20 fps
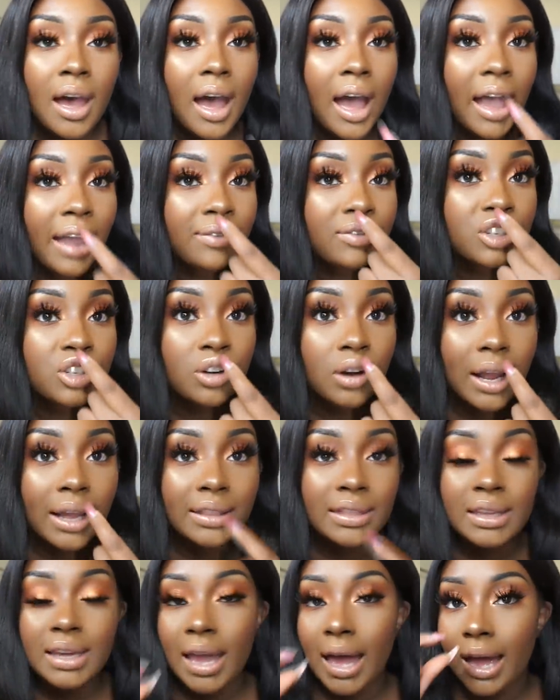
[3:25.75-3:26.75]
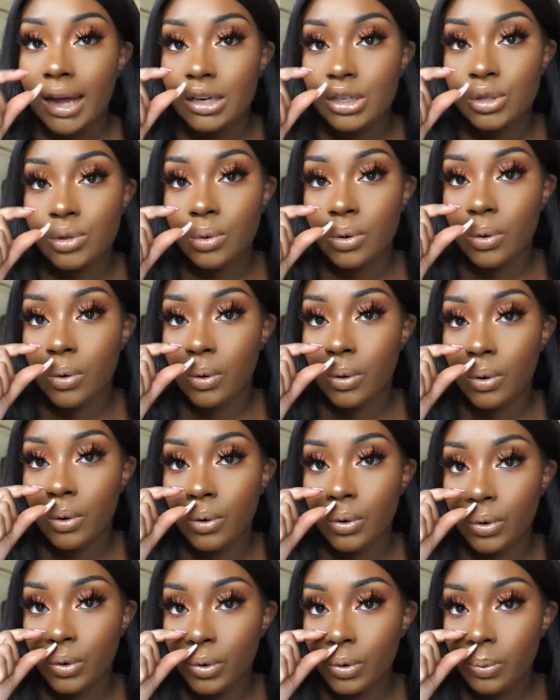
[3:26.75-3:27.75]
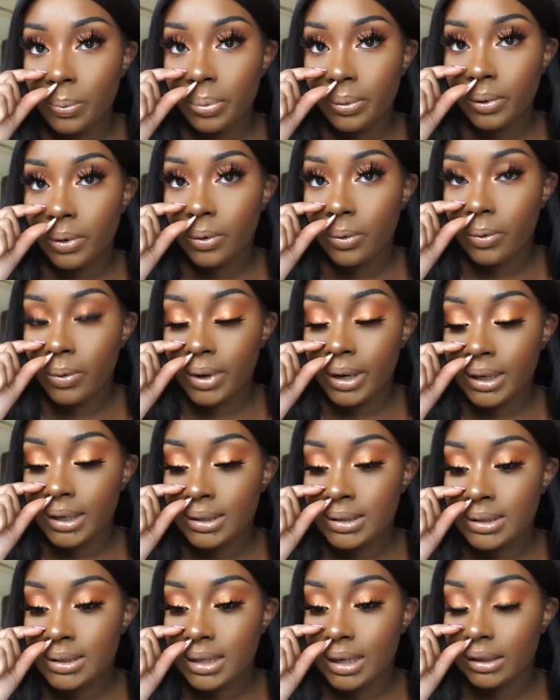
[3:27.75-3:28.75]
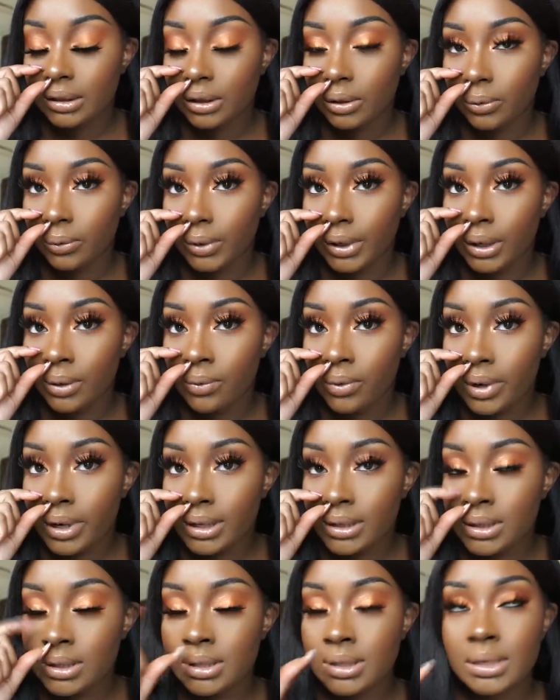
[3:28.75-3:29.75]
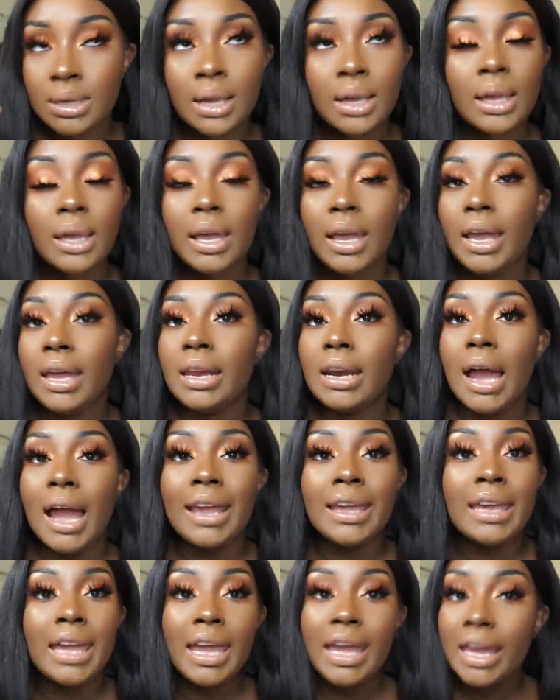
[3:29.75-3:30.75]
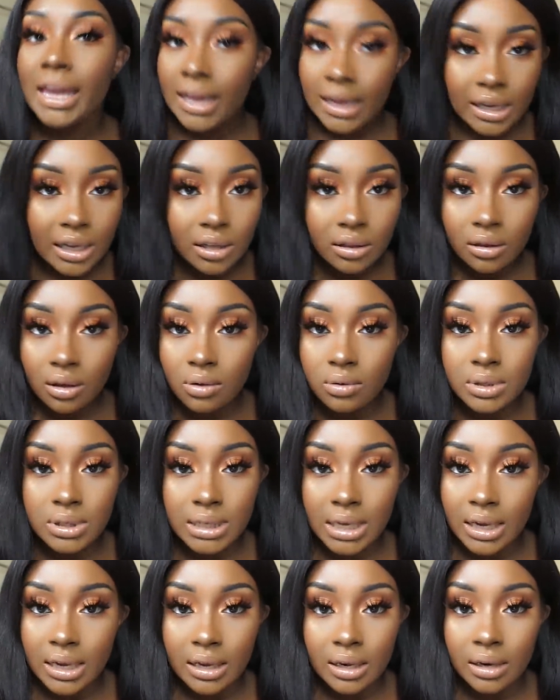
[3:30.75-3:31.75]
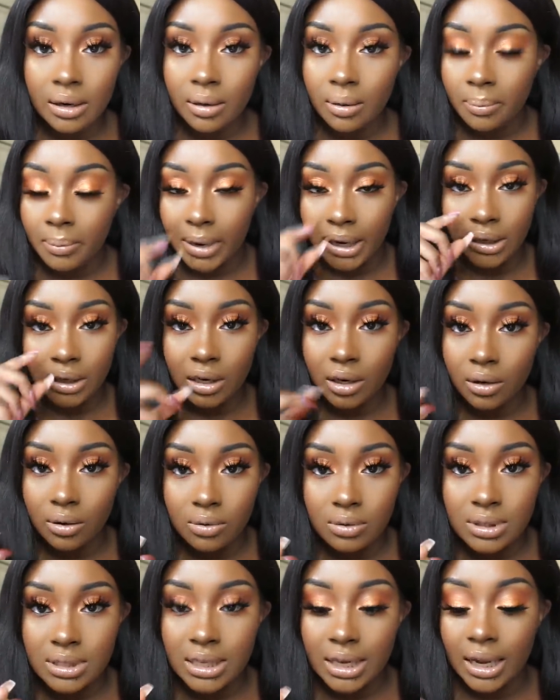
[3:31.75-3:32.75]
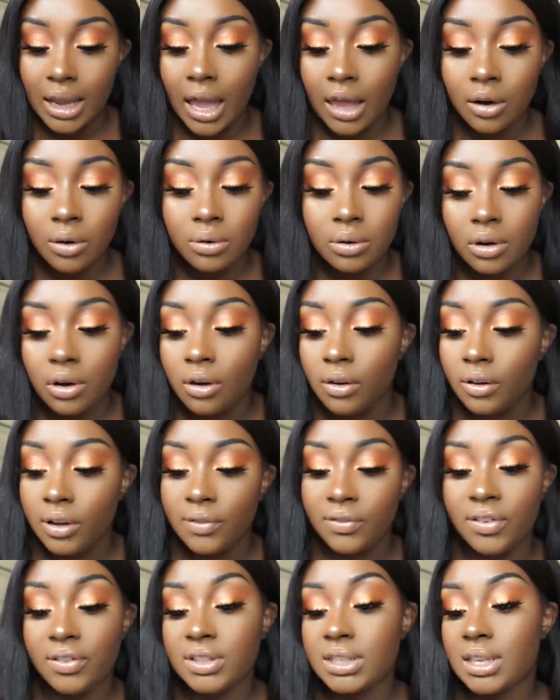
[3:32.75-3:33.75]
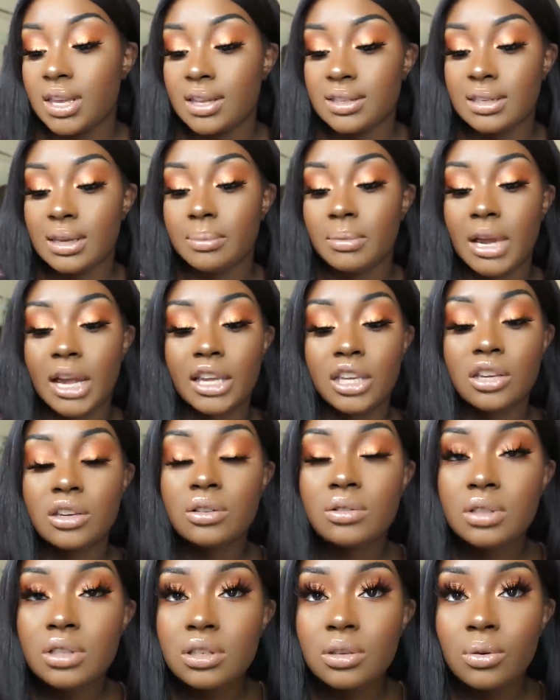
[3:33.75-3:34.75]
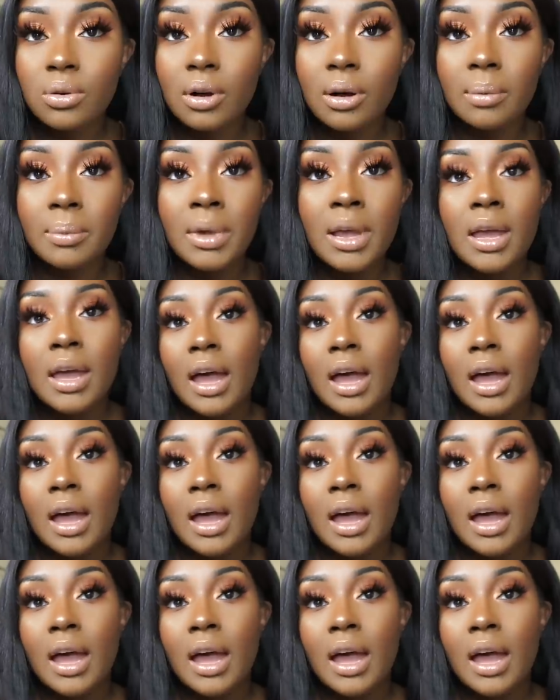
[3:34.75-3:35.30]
I've tried the actual hoop ones, like the ring ones, and I can't get those in my nose. Like, I don't know if it's because I'm not used to them.